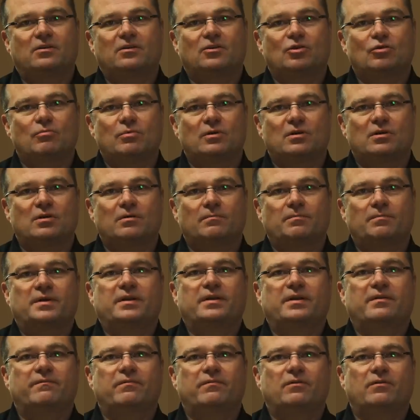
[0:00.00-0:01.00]
a global
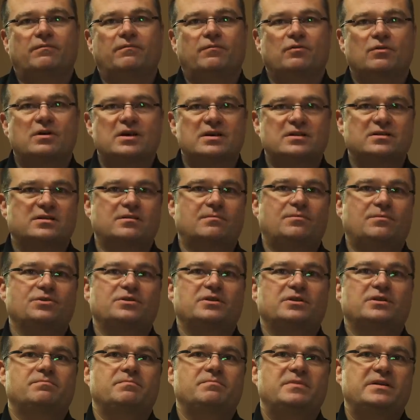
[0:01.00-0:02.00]
company for, for
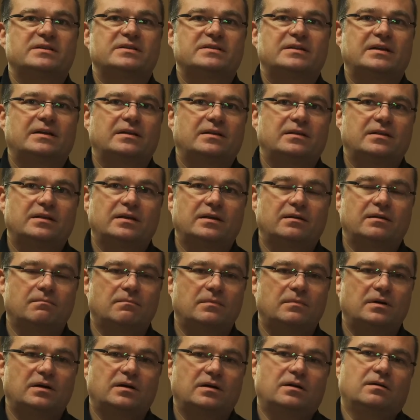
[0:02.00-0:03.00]
customers, it means that
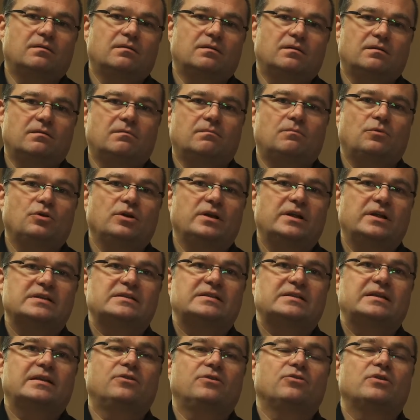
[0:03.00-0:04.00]
um, uh, more or
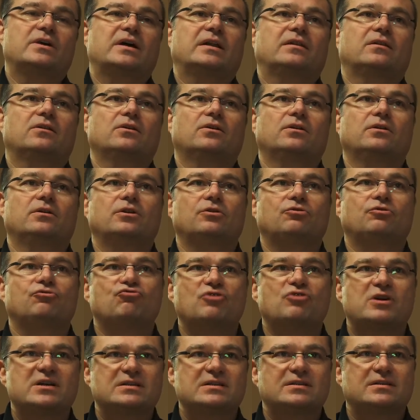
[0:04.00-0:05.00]
less that you got the, the
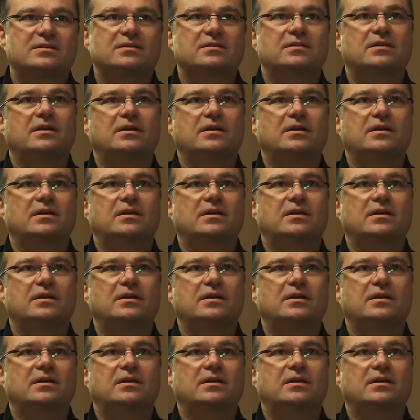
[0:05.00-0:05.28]
trust